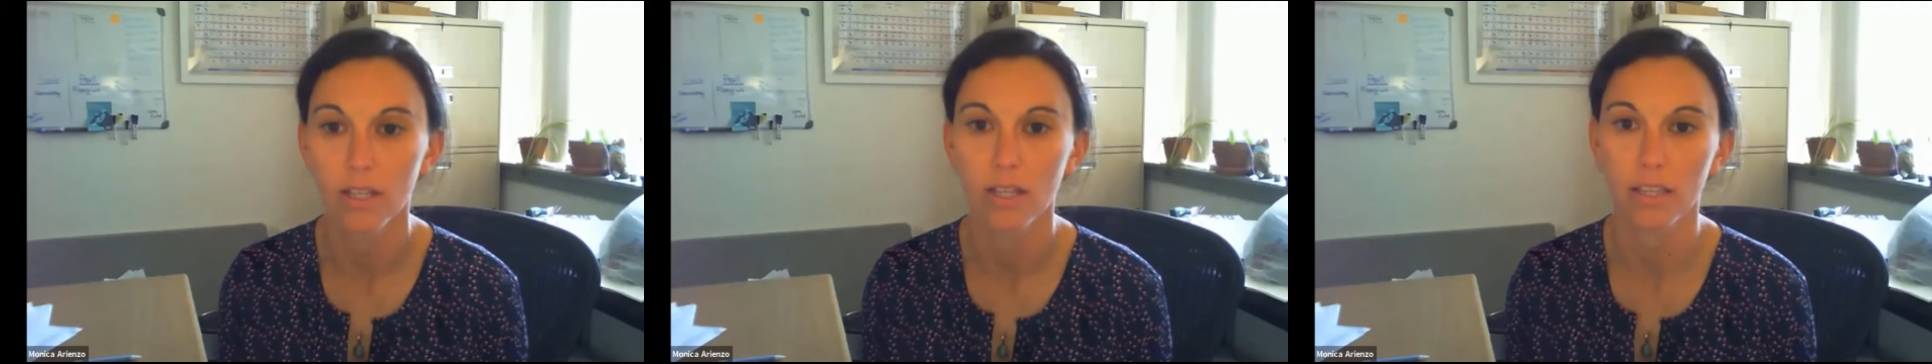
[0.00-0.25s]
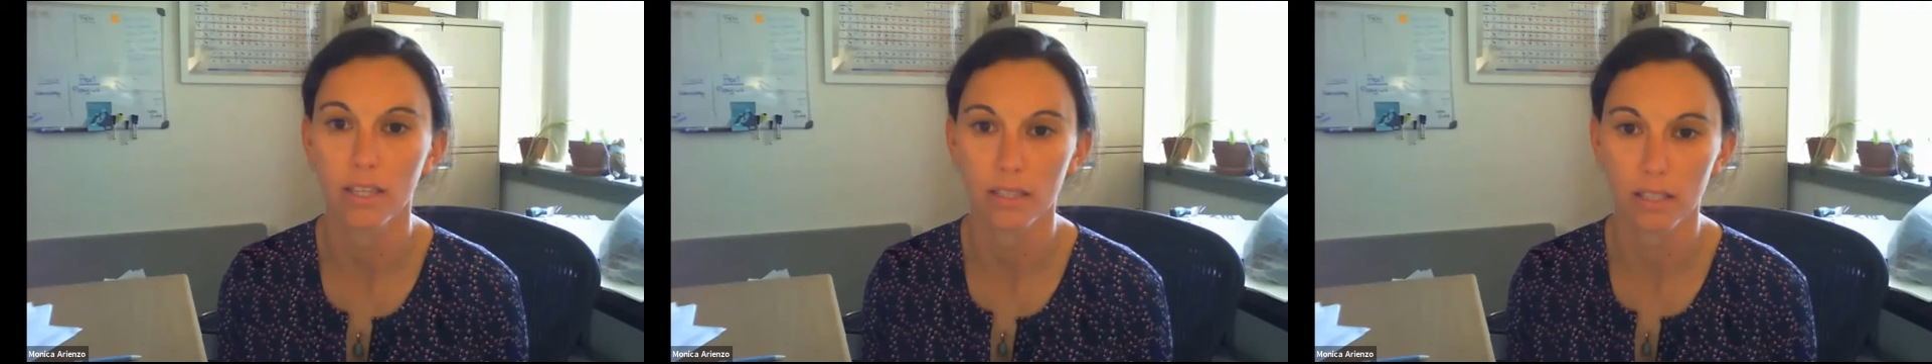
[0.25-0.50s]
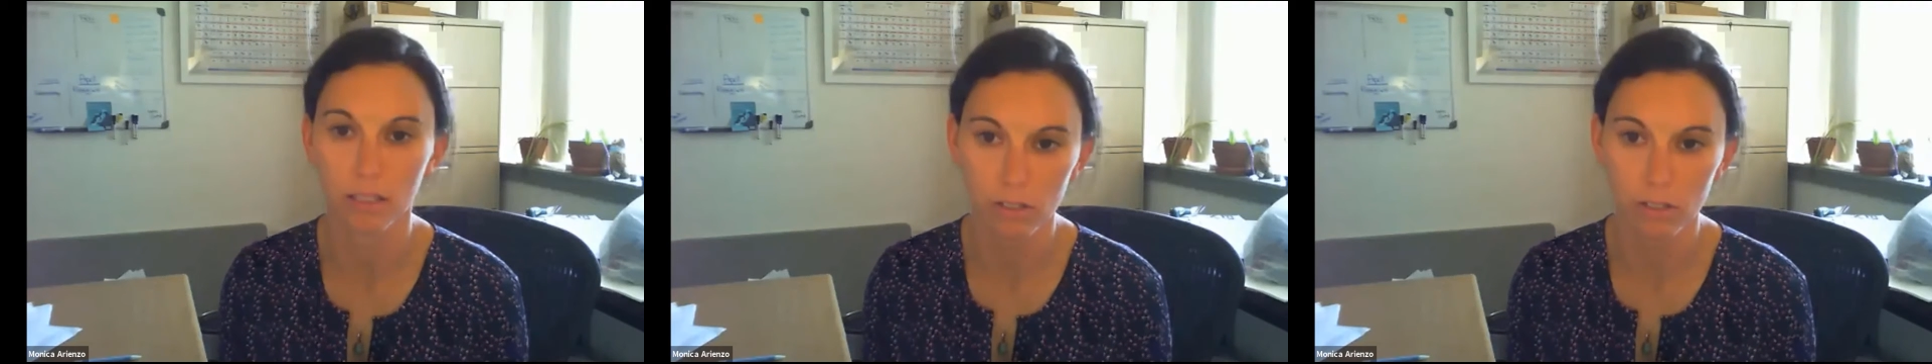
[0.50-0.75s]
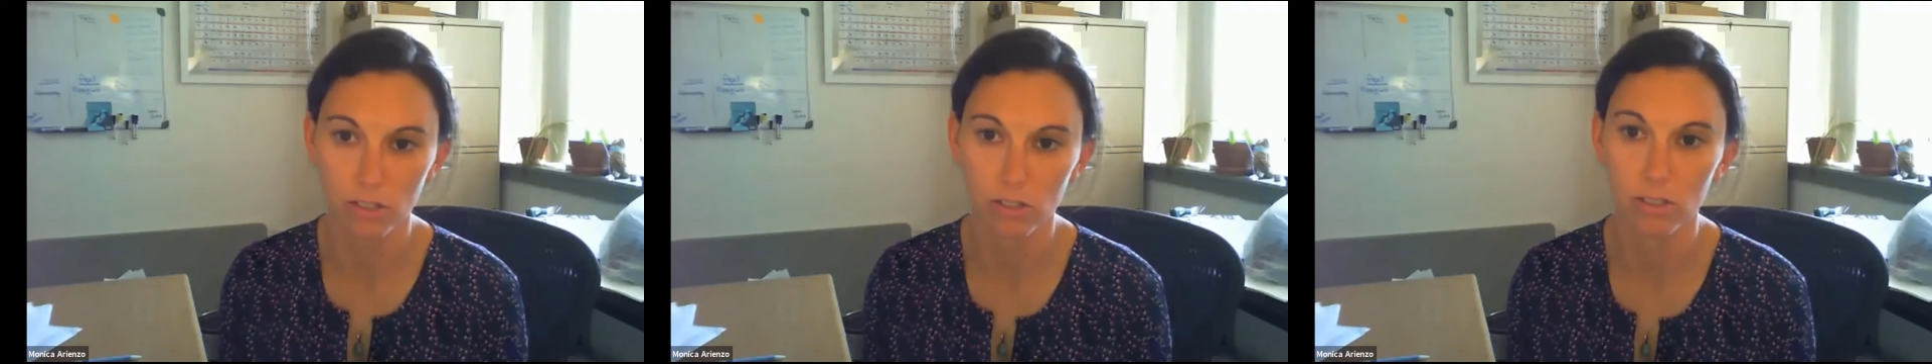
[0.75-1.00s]
I think that
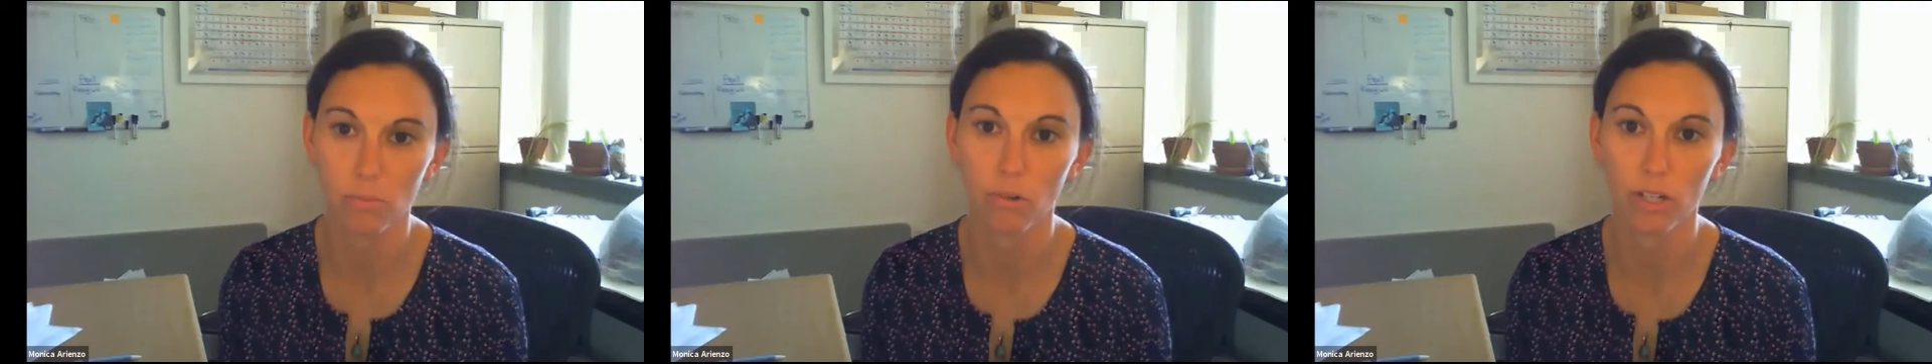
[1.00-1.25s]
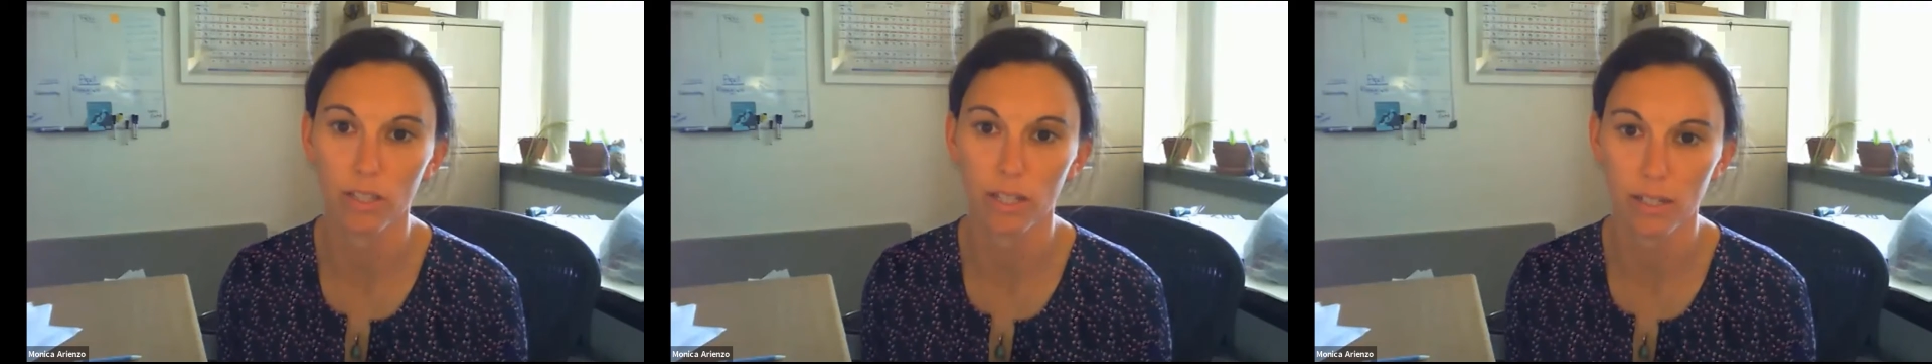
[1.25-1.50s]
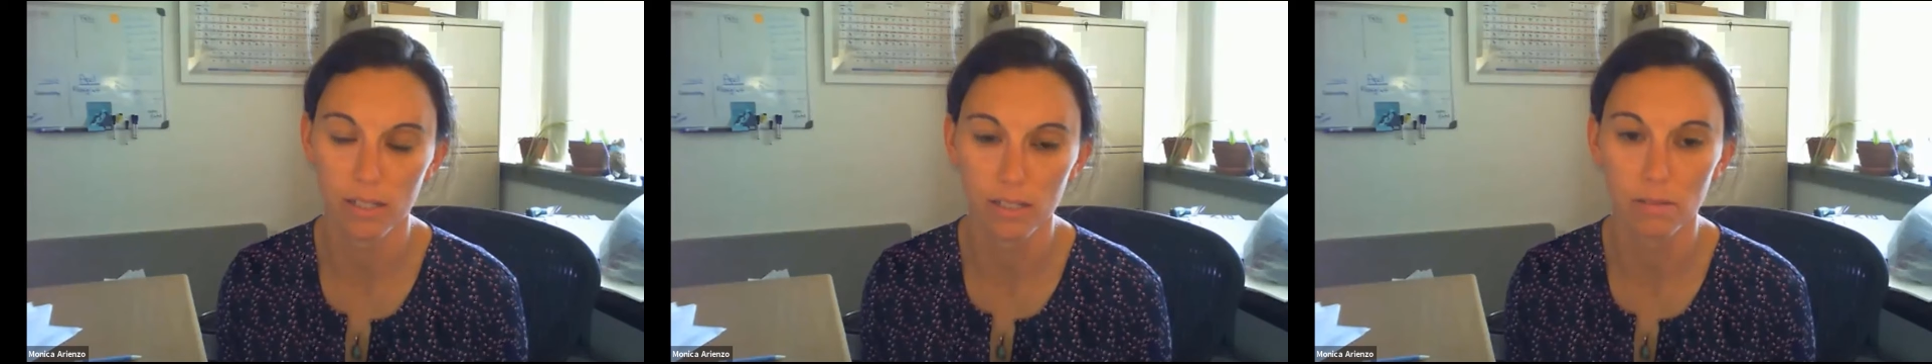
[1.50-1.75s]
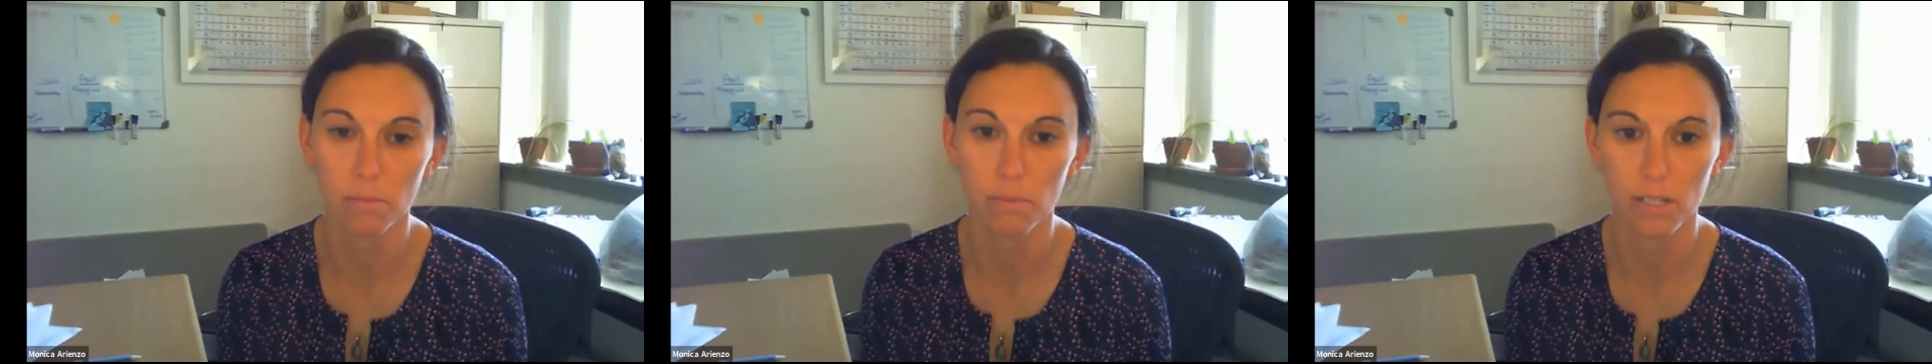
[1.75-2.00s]
there's still some work that needs
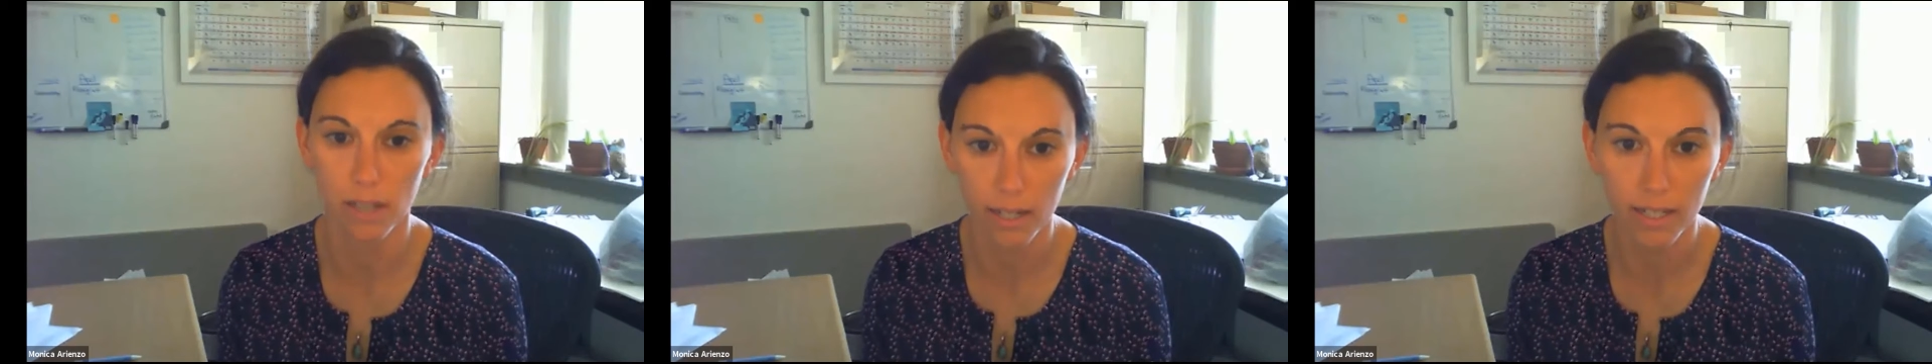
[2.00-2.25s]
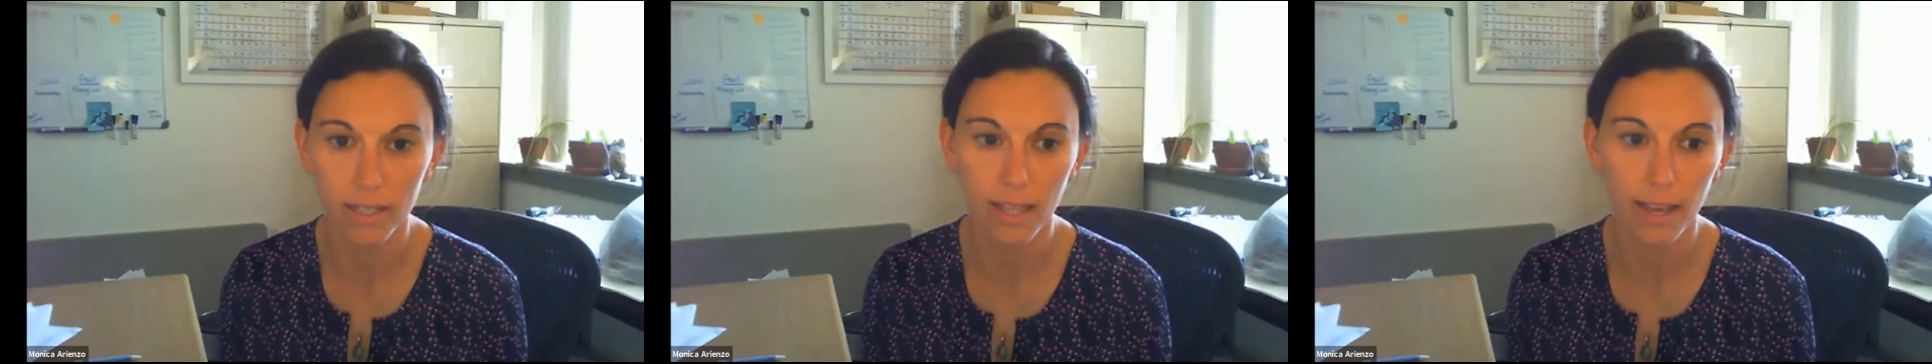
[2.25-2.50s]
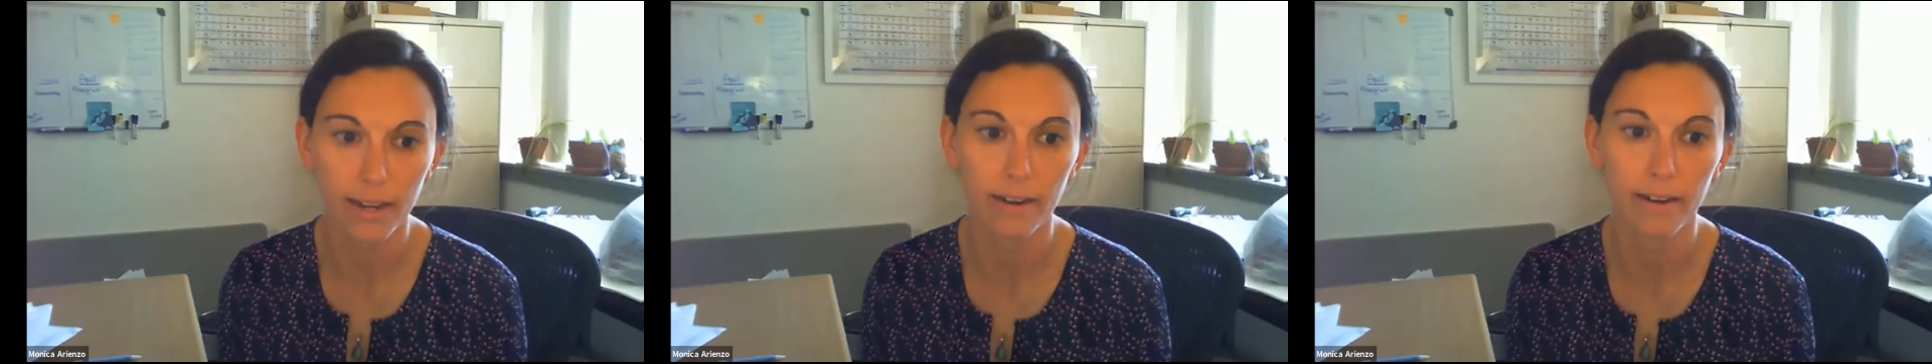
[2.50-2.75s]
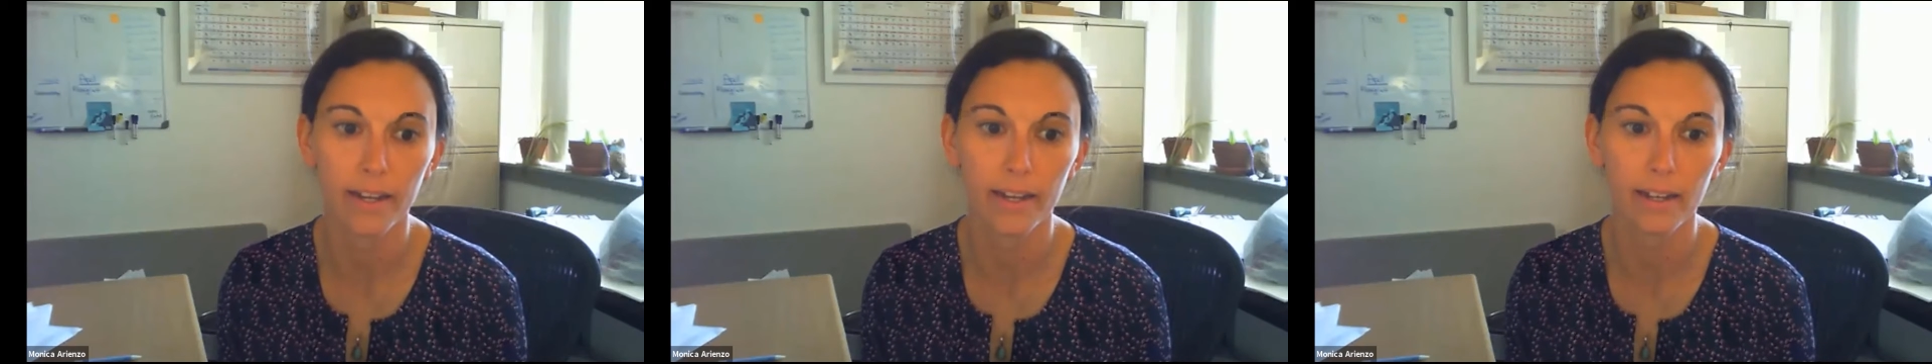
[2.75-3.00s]
to be done in that
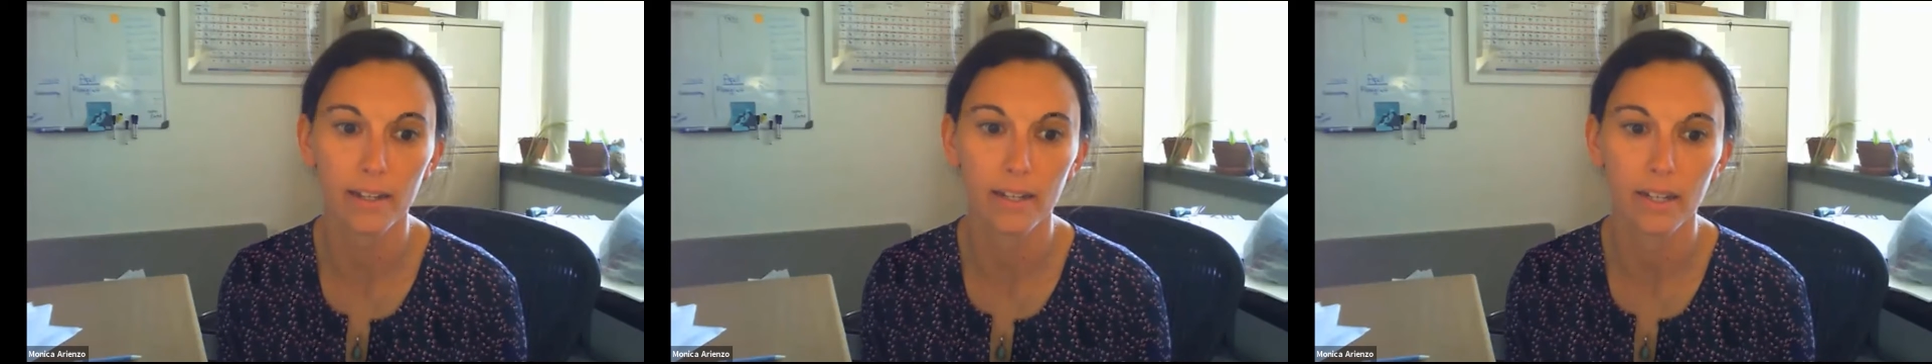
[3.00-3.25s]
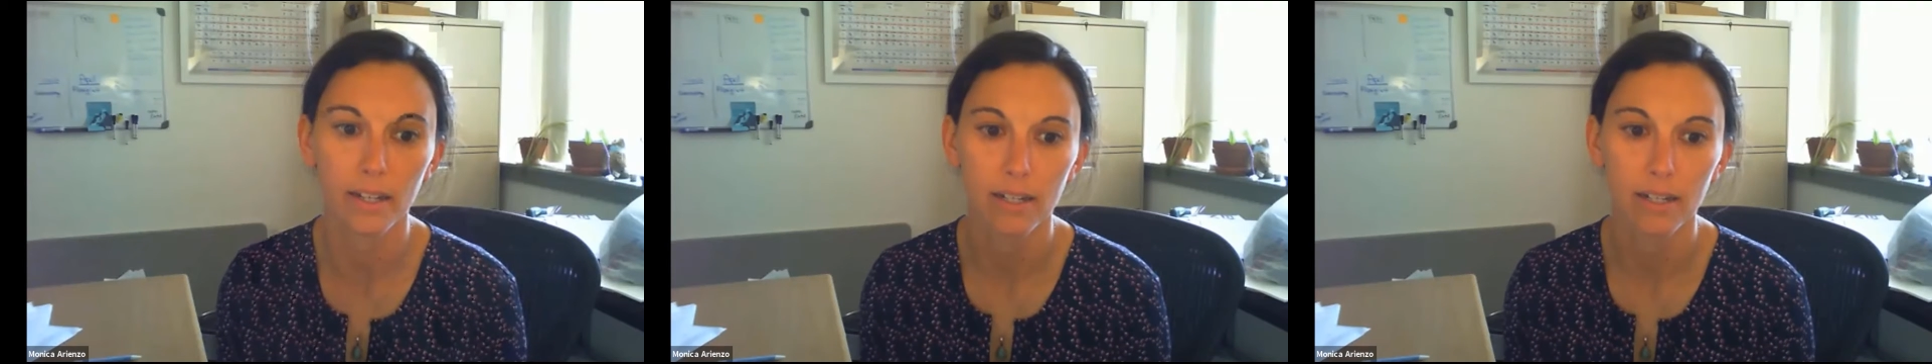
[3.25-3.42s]
area.